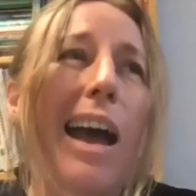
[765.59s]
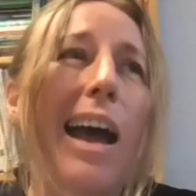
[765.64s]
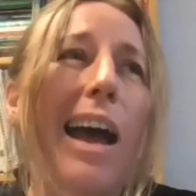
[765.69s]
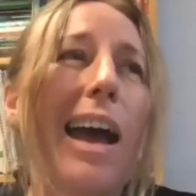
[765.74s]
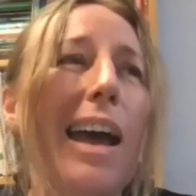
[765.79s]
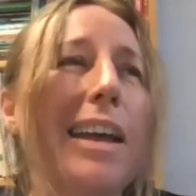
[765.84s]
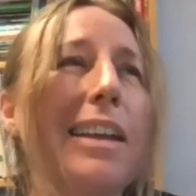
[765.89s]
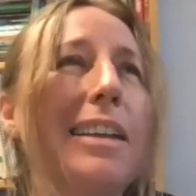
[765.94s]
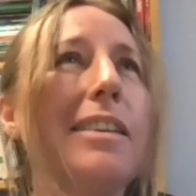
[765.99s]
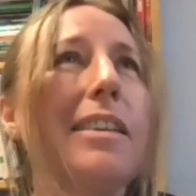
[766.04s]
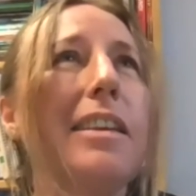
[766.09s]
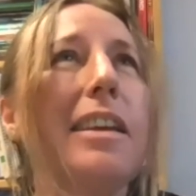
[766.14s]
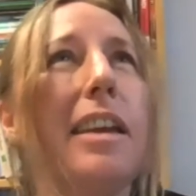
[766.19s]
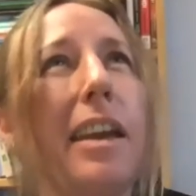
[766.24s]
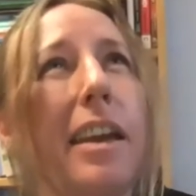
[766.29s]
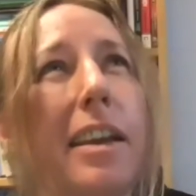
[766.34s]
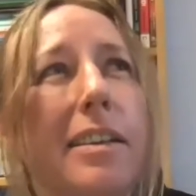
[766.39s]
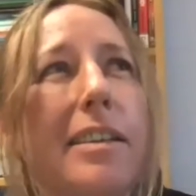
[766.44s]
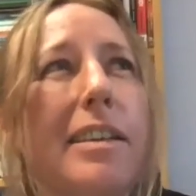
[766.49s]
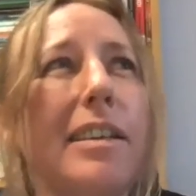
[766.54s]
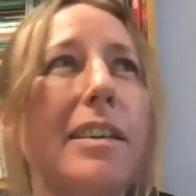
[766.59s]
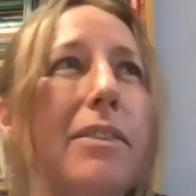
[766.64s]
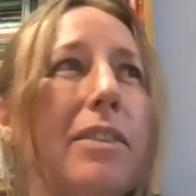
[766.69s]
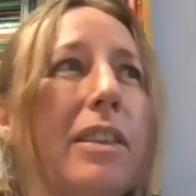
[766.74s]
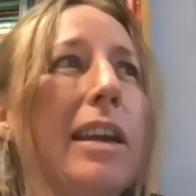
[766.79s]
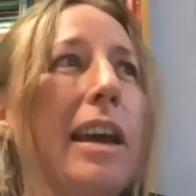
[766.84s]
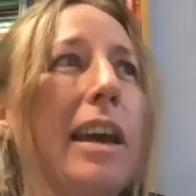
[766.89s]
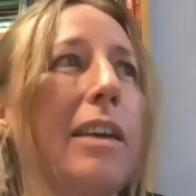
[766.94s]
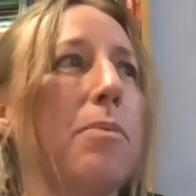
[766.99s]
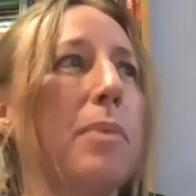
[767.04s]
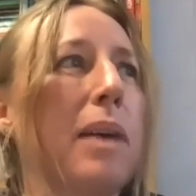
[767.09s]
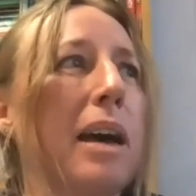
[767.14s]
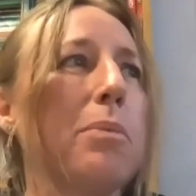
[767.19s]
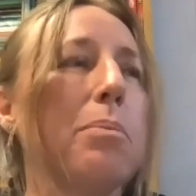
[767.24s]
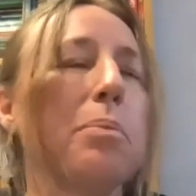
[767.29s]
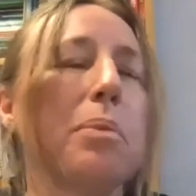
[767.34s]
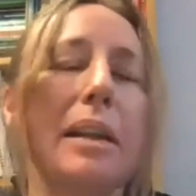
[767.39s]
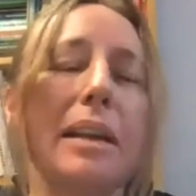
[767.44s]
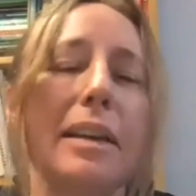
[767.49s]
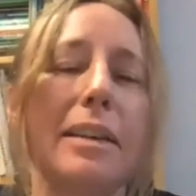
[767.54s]
And the ending of the Native Mounted
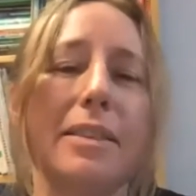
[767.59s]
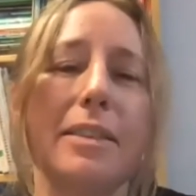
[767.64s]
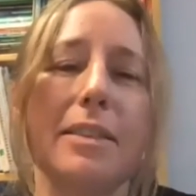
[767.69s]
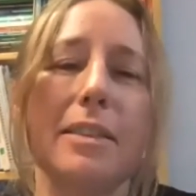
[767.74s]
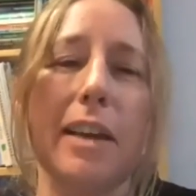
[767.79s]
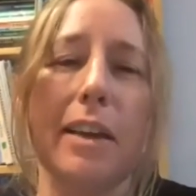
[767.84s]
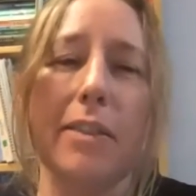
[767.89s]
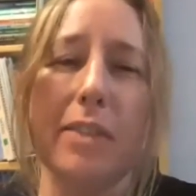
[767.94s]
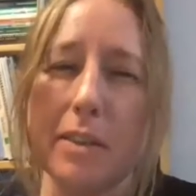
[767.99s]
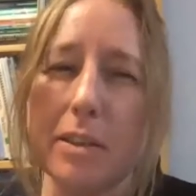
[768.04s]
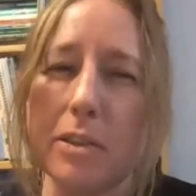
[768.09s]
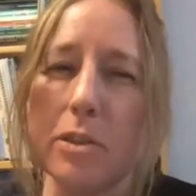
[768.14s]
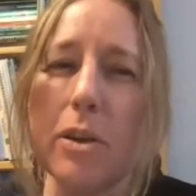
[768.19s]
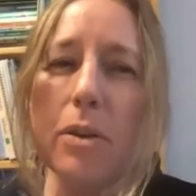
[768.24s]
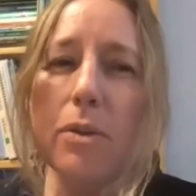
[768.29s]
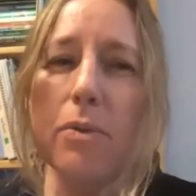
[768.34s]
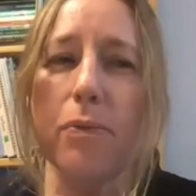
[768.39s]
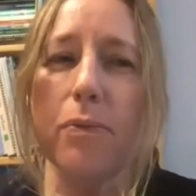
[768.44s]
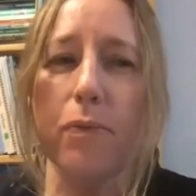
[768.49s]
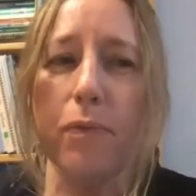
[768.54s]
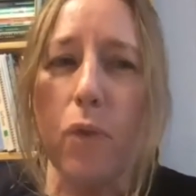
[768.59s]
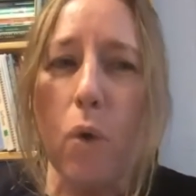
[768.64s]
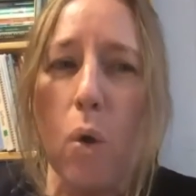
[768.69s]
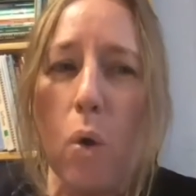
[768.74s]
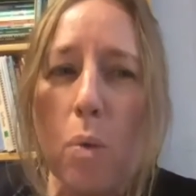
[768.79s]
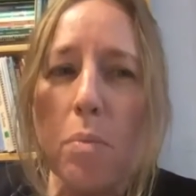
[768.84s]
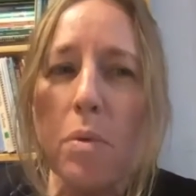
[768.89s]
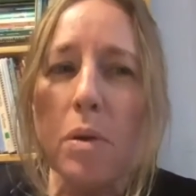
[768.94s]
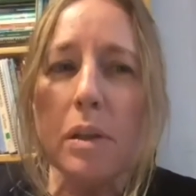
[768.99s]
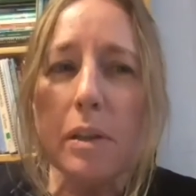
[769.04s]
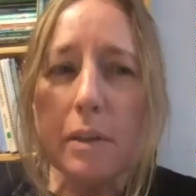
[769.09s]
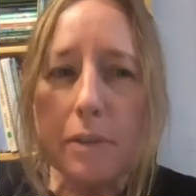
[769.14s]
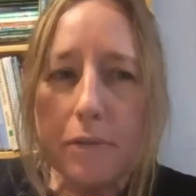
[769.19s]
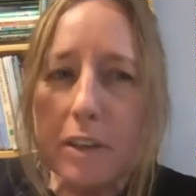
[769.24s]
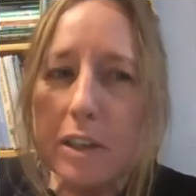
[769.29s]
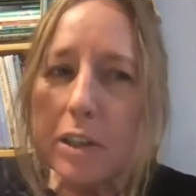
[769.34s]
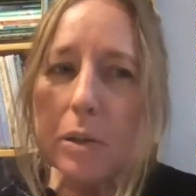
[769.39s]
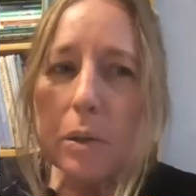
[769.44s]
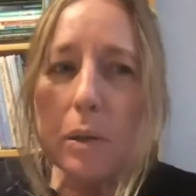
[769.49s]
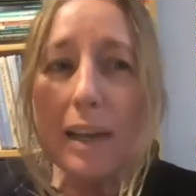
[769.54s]
Police, there's no formal
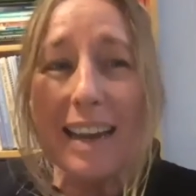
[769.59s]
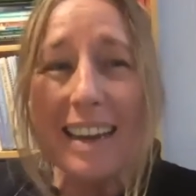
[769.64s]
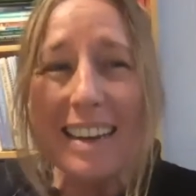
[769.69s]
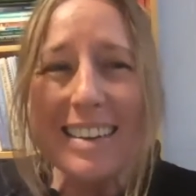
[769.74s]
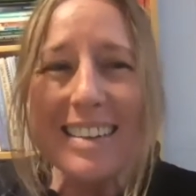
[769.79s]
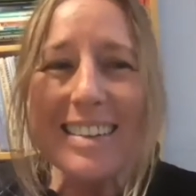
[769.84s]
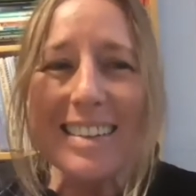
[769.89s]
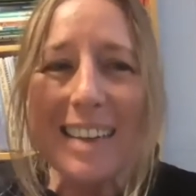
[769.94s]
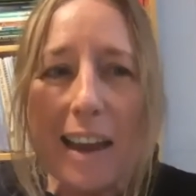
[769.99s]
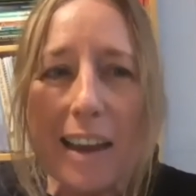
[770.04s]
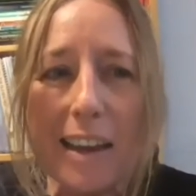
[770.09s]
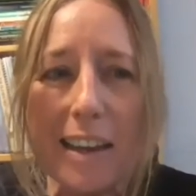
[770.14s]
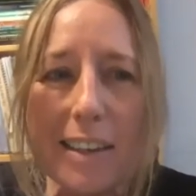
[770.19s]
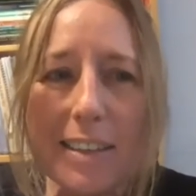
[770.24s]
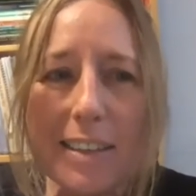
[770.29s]
official end date.